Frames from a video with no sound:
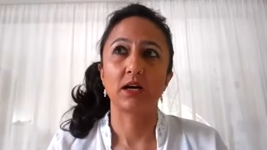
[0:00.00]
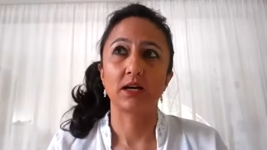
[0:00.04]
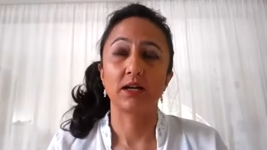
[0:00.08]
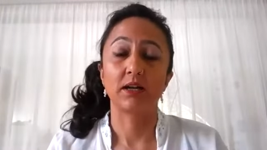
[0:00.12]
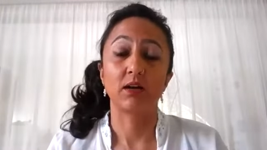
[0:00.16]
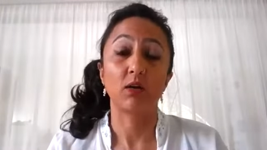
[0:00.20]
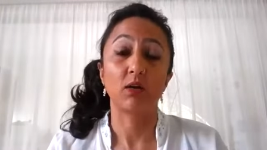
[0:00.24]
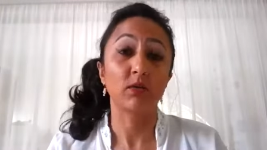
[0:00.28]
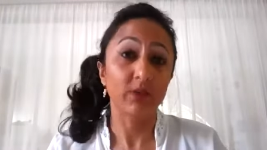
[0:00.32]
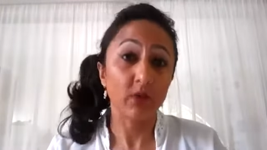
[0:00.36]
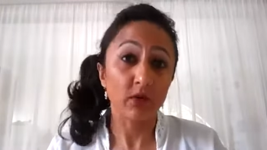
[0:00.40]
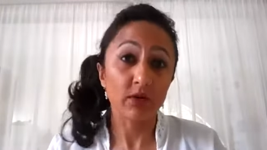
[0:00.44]

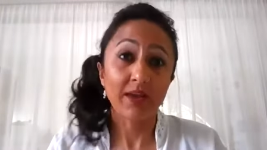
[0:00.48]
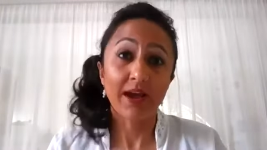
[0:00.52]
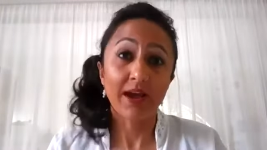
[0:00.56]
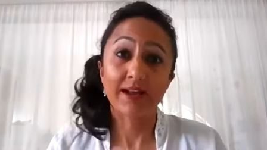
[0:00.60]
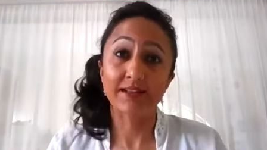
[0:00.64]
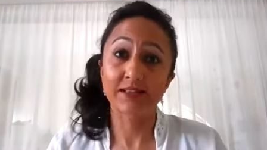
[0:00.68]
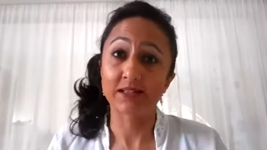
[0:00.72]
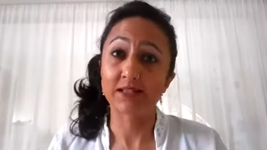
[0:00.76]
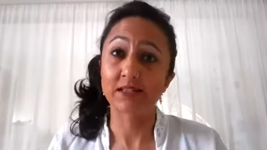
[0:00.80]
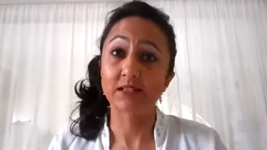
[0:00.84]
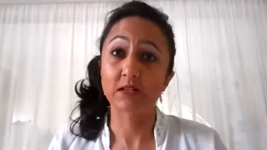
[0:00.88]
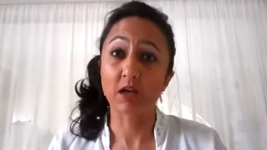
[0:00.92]
although
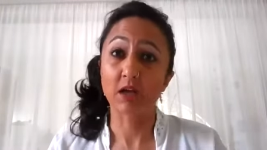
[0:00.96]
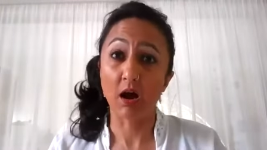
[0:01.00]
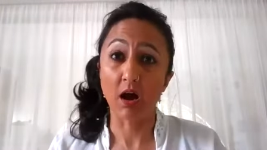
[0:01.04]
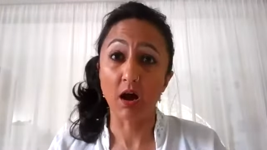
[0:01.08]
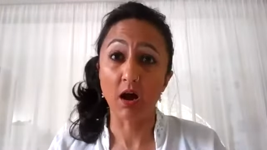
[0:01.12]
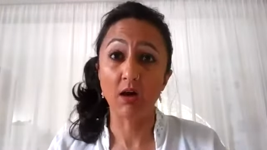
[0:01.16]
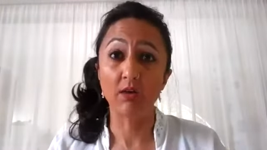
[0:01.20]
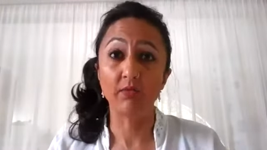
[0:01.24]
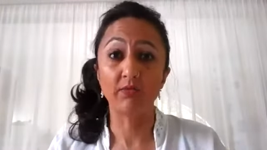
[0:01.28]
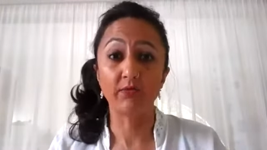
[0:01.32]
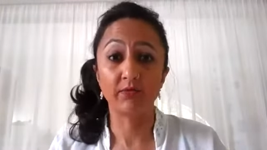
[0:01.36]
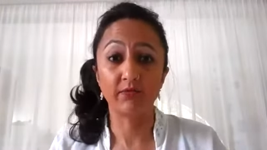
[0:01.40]
that's
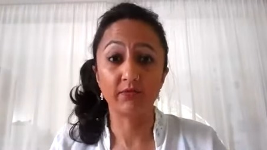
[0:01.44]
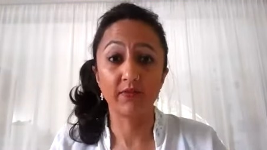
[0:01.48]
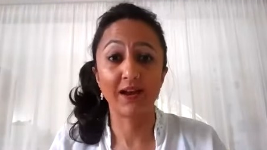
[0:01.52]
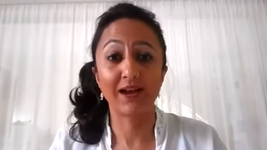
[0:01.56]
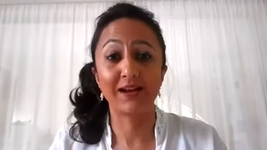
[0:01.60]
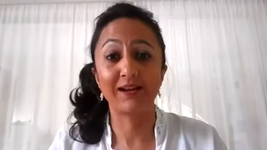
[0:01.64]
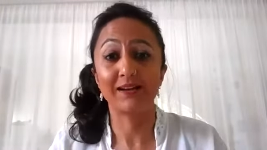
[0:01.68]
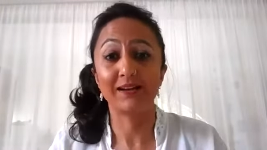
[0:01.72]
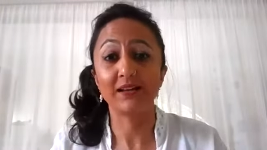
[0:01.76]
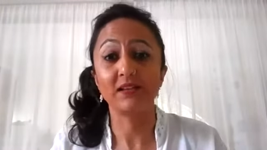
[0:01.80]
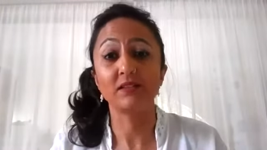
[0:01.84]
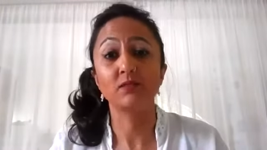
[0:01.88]
tough, at
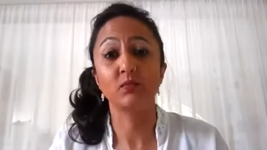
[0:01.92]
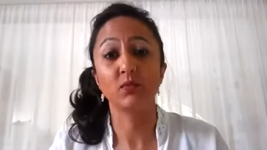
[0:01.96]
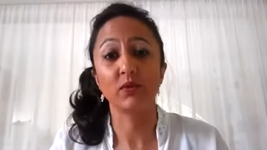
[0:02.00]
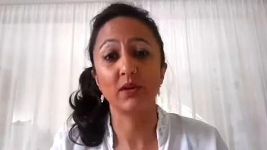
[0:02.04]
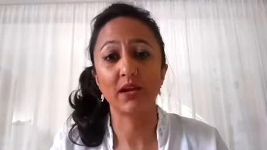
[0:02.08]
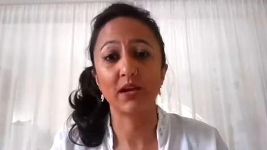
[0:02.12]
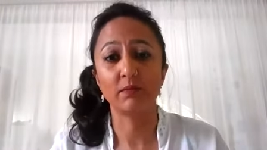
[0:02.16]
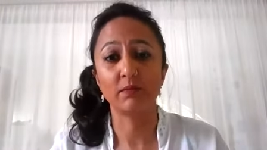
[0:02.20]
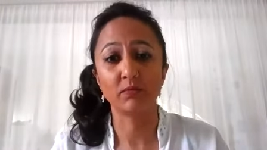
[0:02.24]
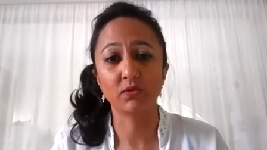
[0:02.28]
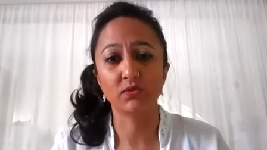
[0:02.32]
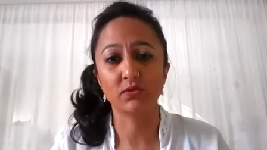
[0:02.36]
least we're
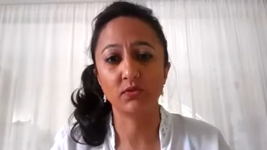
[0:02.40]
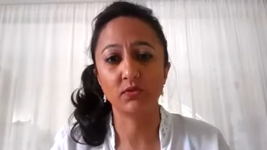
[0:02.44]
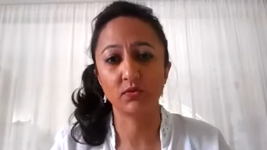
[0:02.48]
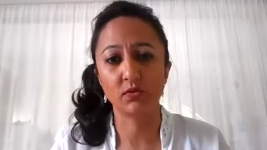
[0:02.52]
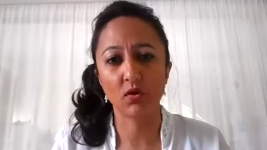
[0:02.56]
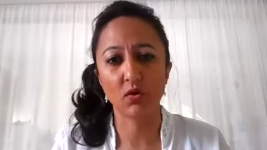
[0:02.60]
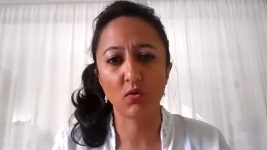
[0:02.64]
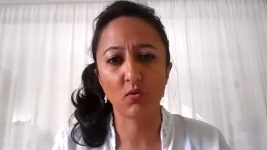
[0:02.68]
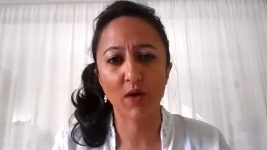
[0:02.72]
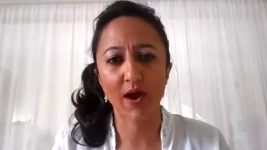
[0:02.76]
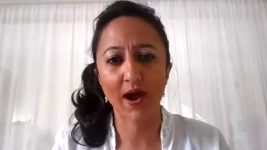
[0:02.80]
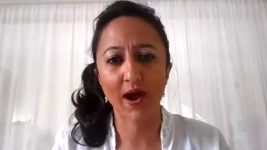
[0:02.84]
able to
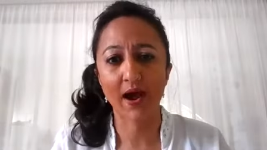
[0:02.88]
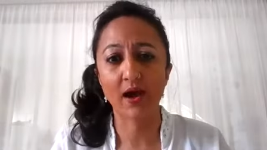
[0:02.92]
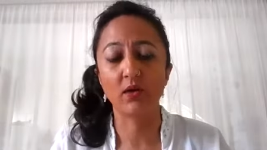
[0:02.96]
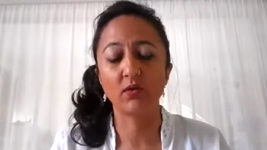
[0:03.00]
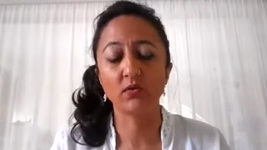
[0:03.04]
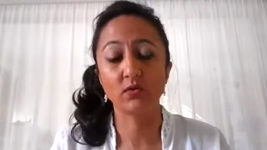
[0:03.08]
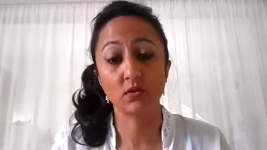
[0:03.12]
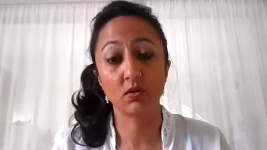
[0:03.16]
go out,